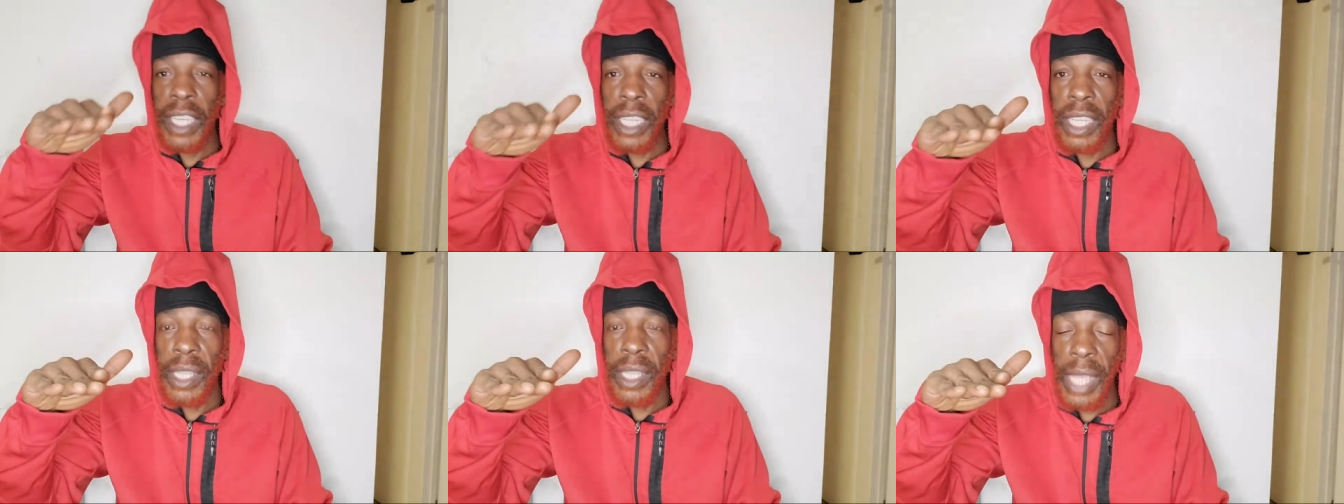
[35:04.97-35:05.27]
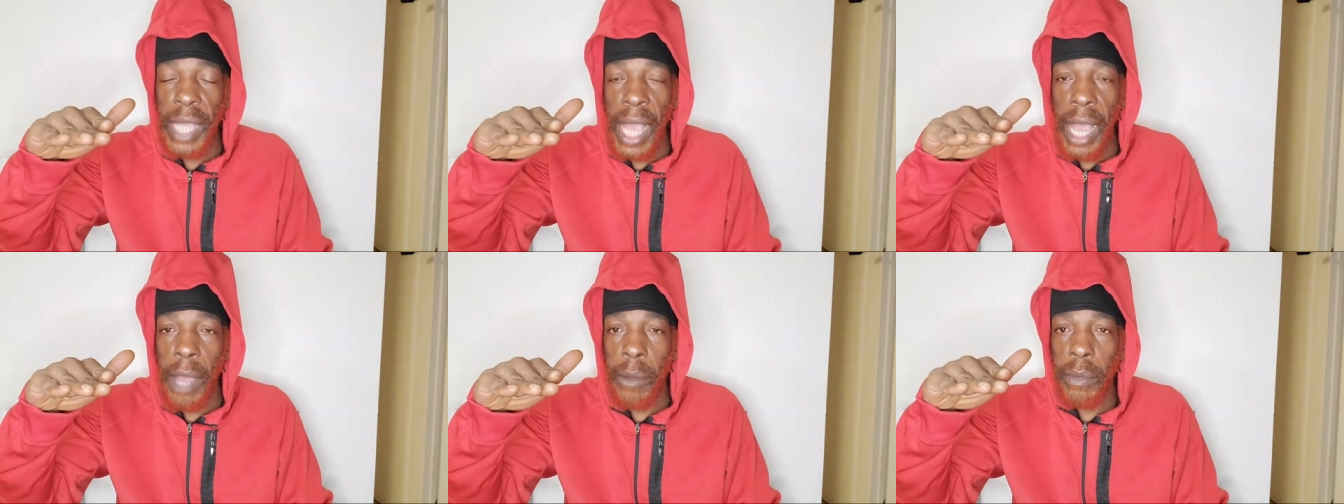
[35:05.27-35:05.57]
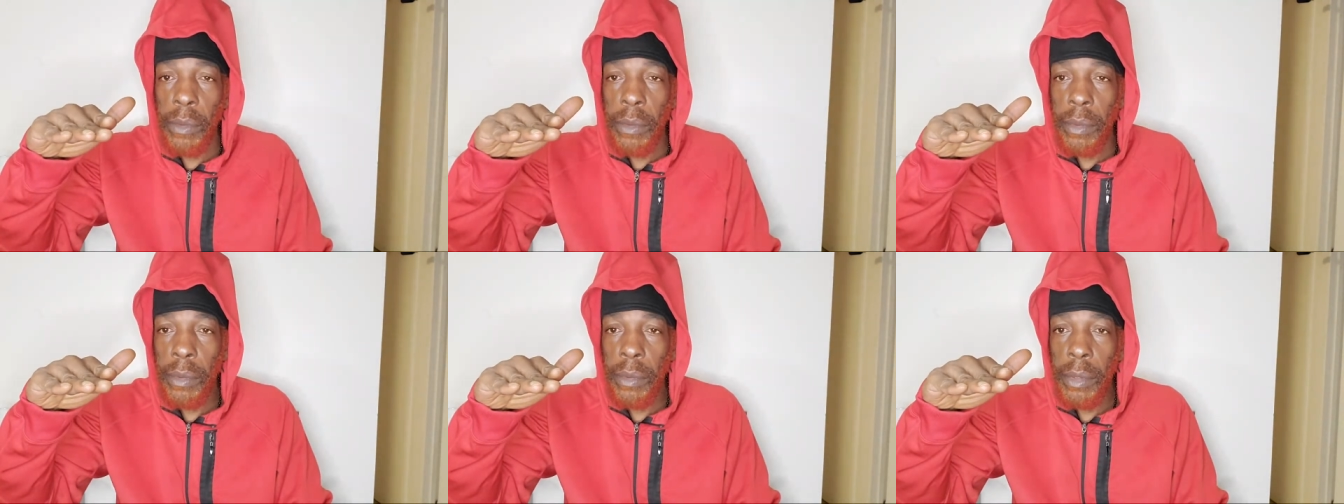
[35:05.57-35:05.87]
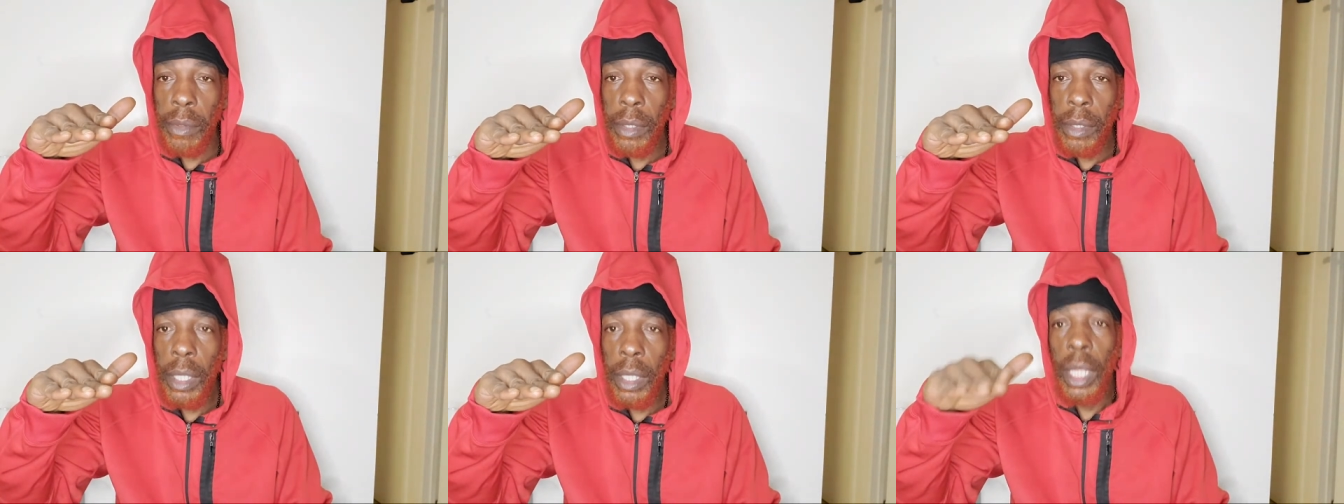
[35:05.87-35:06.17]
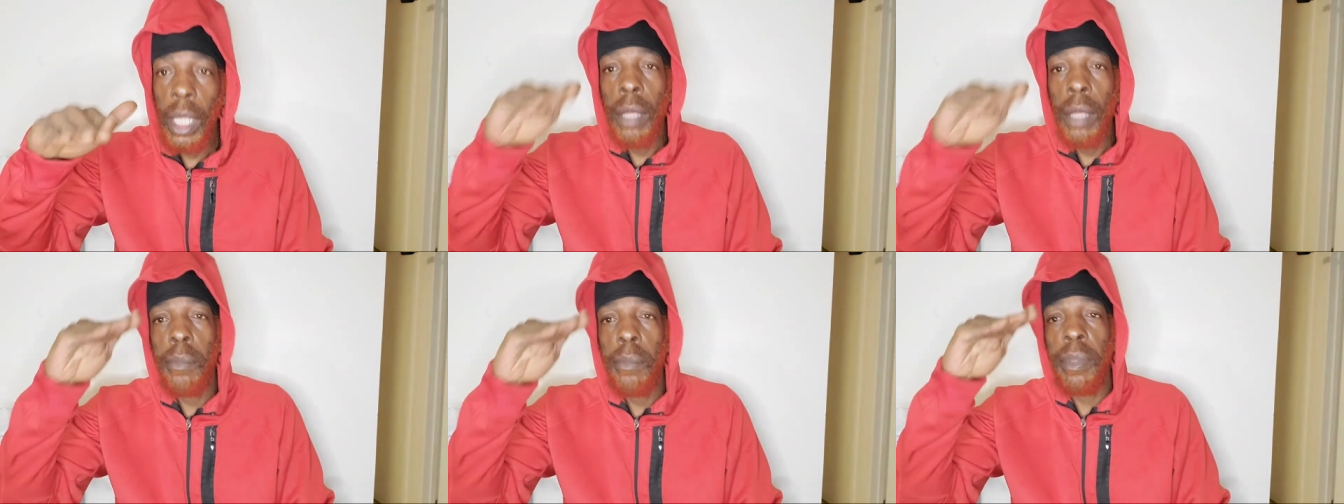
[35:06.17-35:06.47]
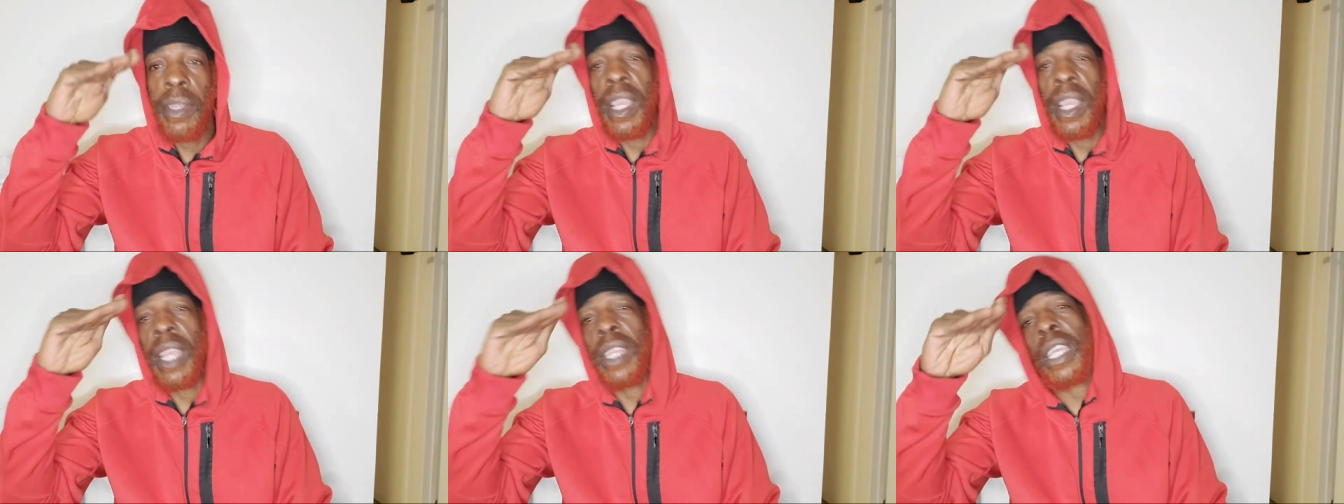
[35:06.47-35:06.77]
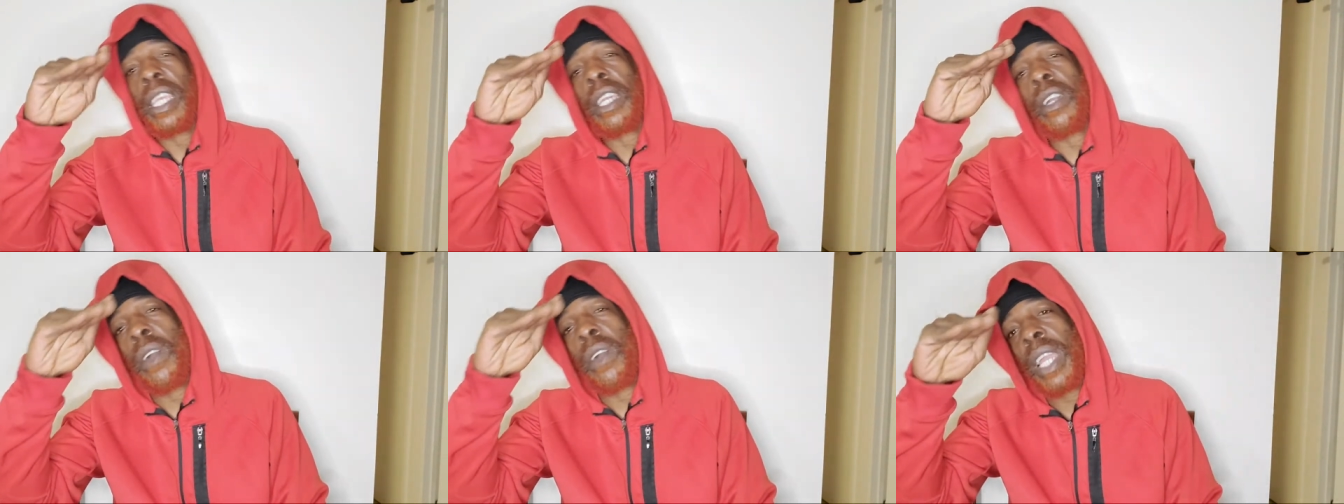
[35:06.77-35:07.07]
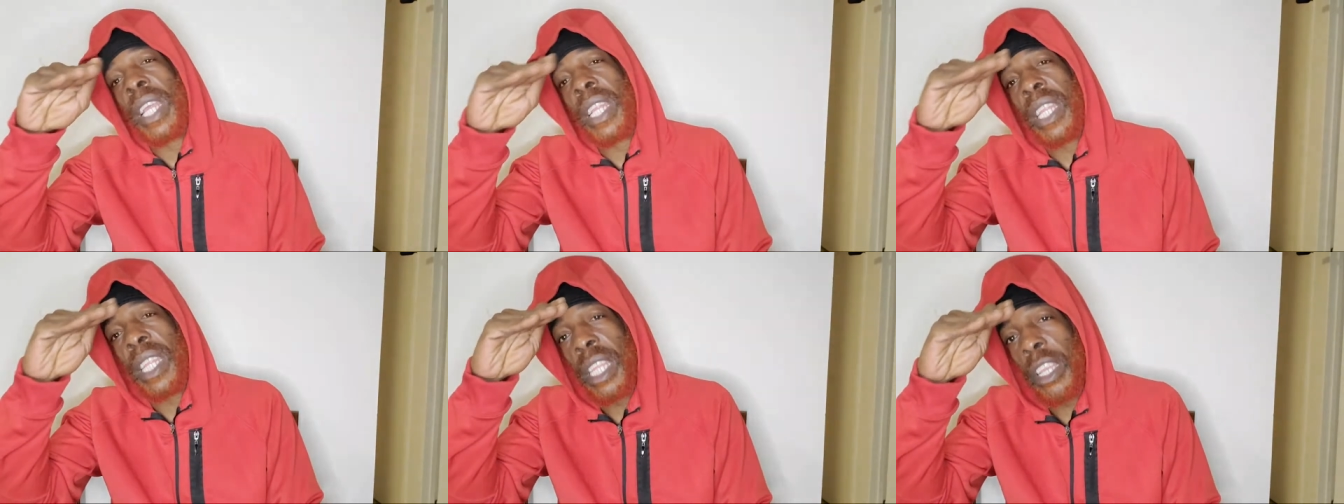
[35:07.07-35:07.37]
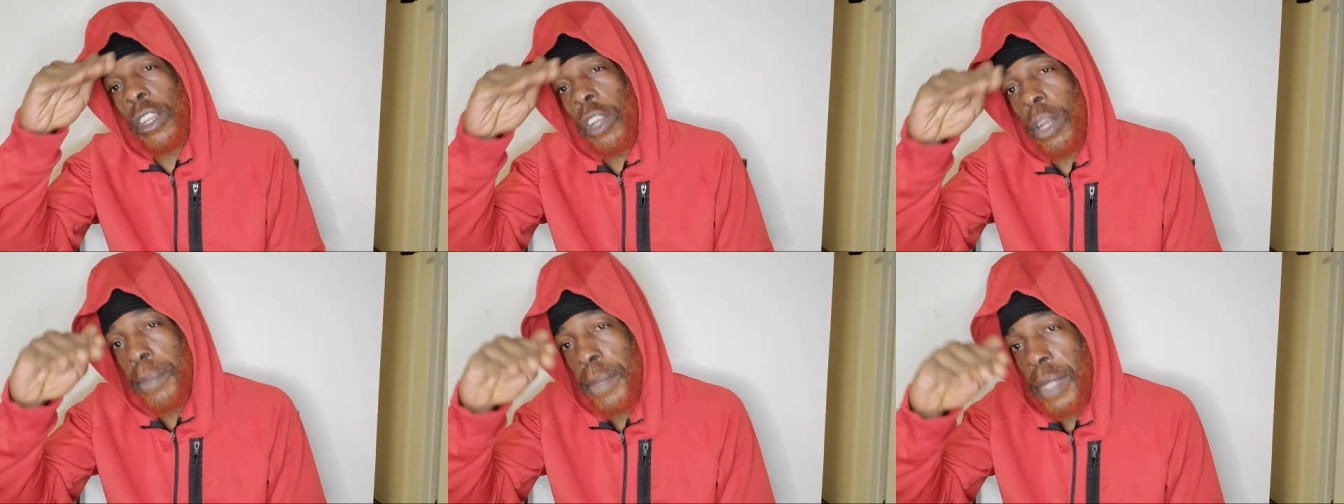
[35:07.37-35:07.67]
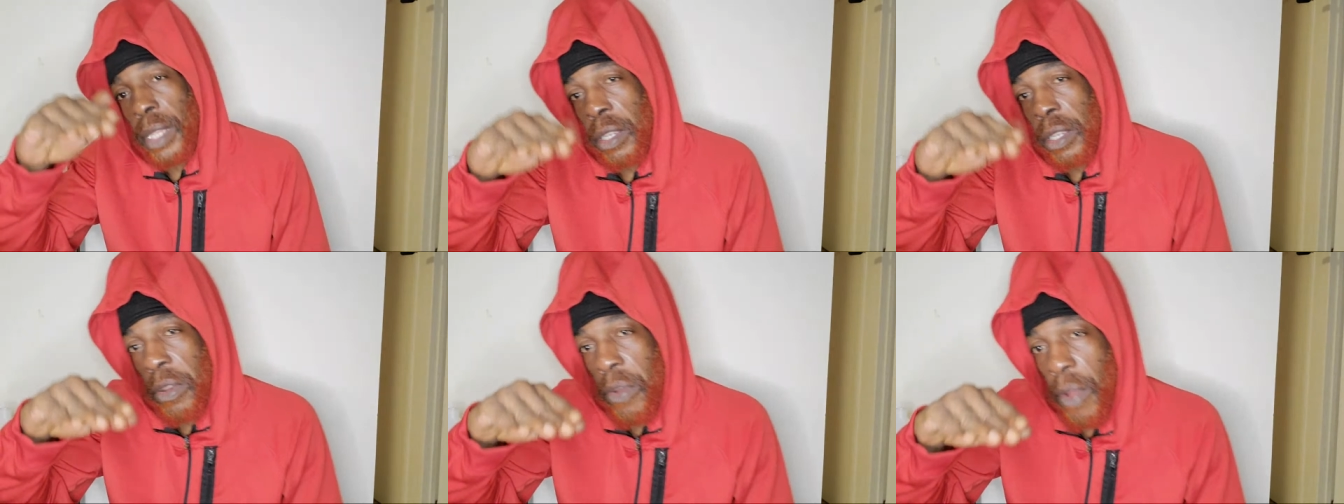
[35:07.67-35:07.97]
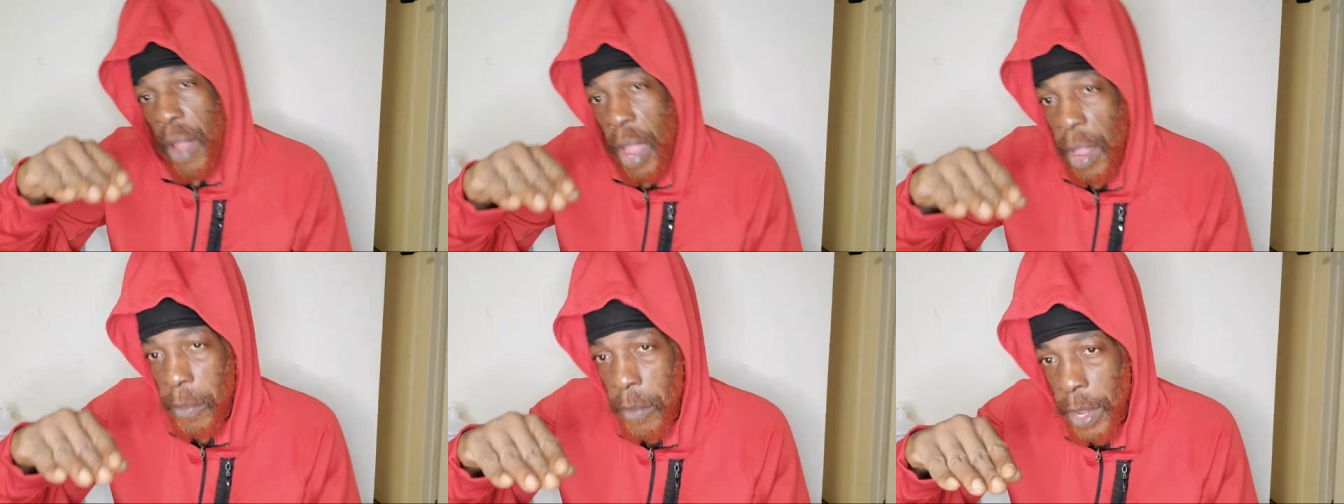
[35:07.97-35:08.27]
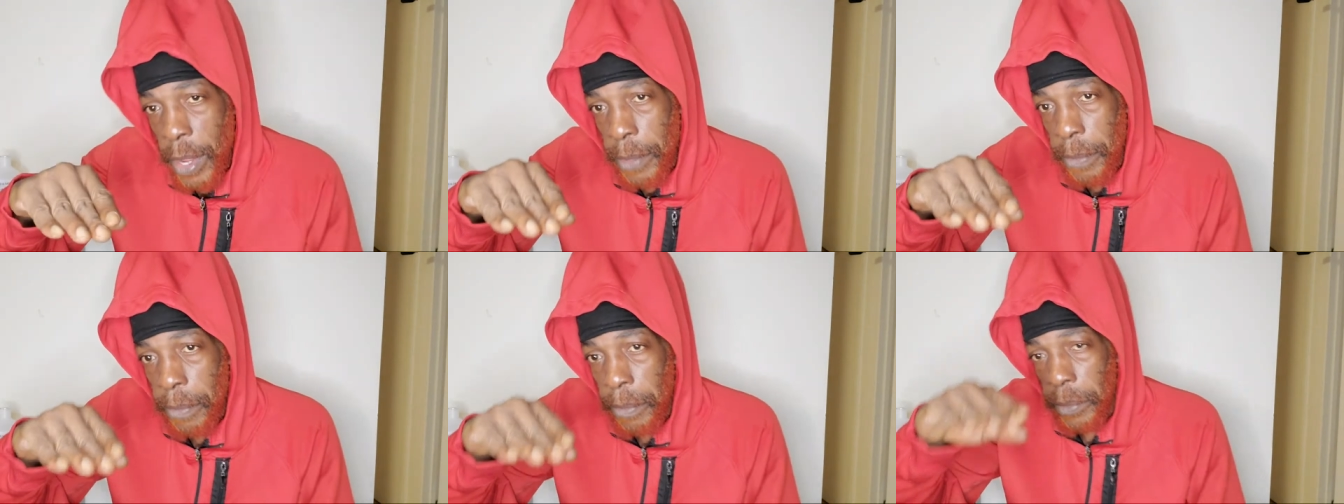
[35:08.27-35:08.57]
this out. But then they go ahead and they commit the crime, right?